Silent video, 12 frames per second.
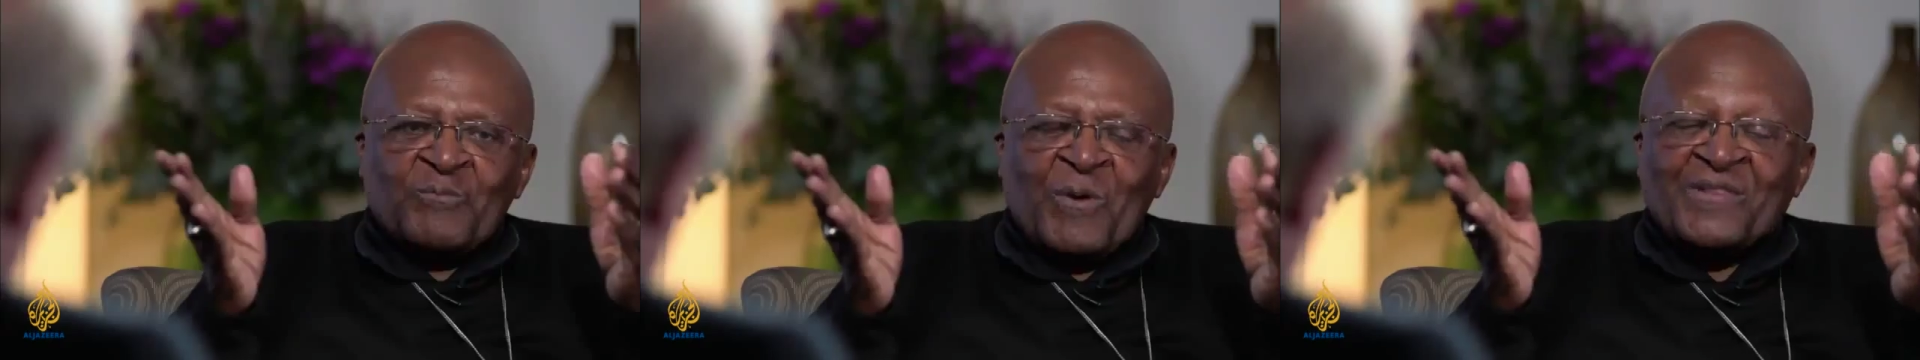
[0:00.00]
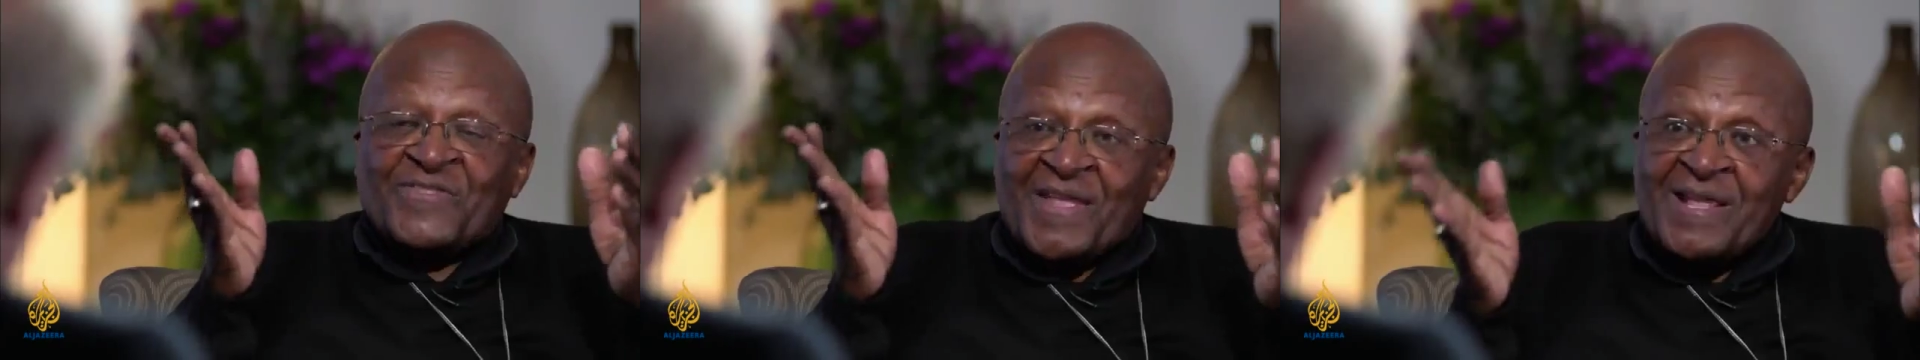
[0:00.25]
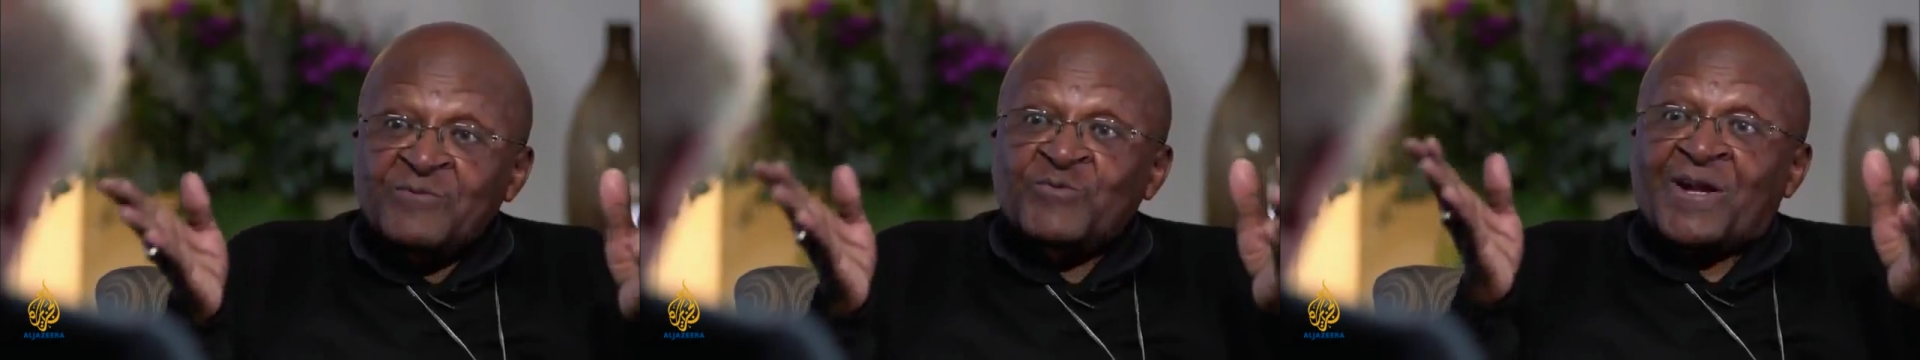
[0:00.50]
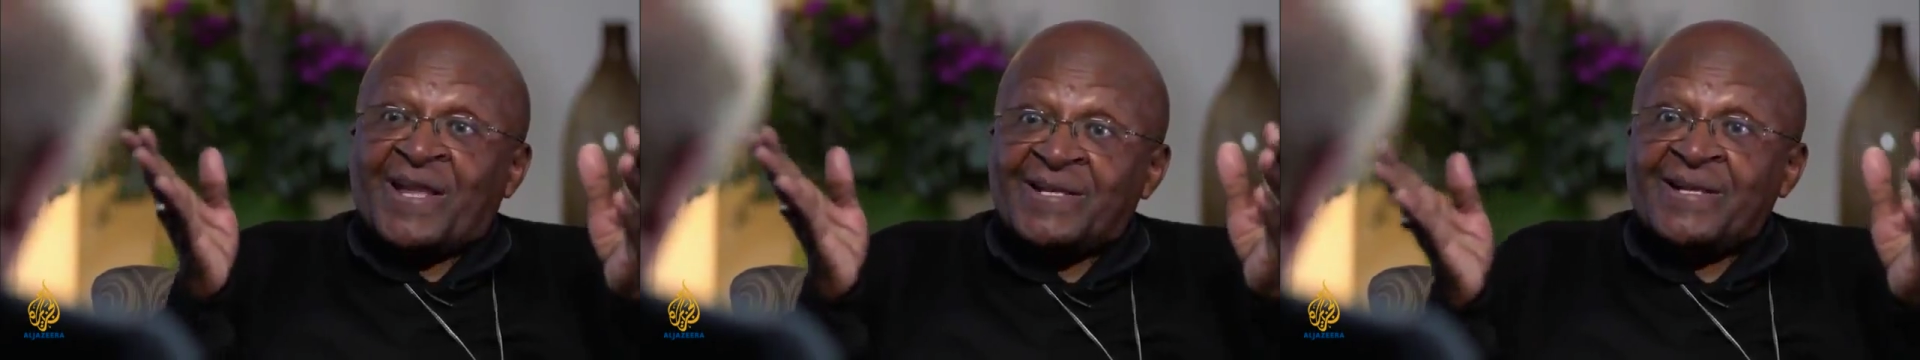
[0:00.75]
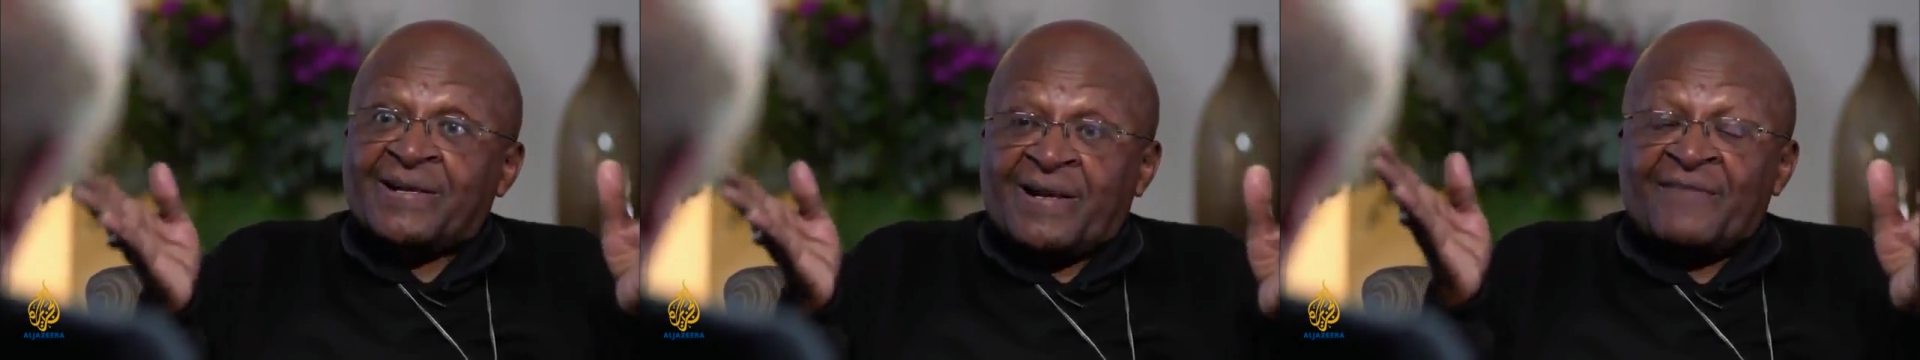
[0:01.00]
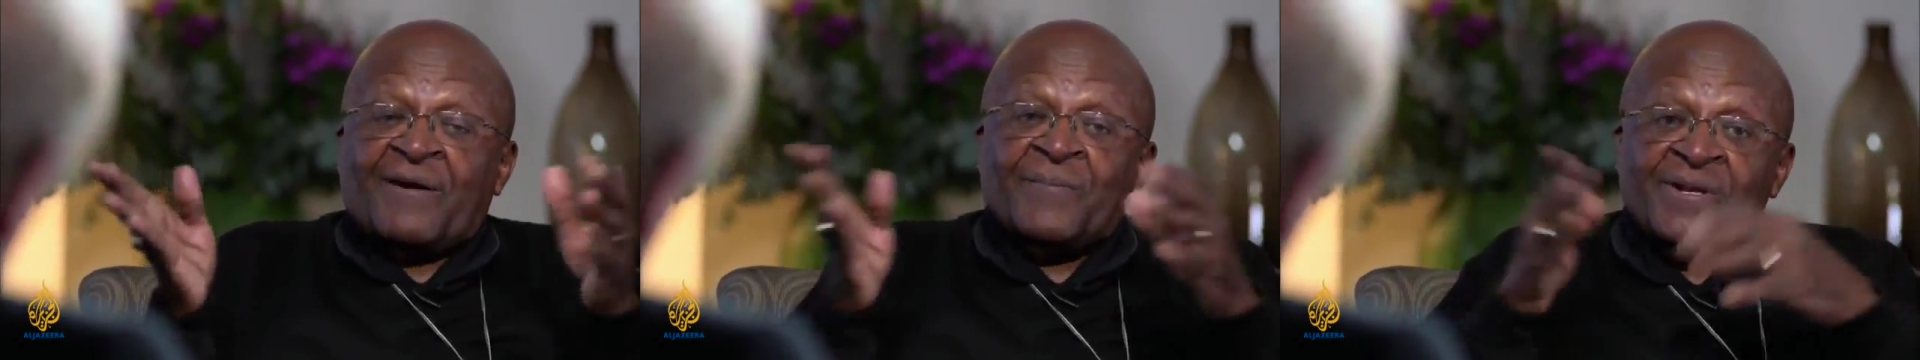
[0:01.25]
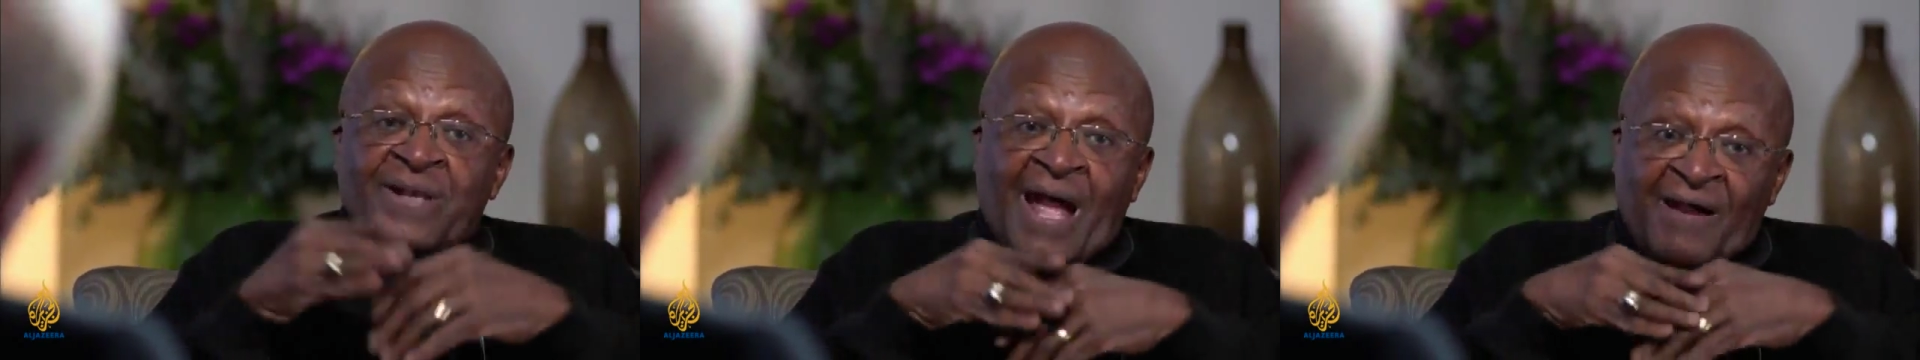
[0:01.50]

when things were getting rough, I mean,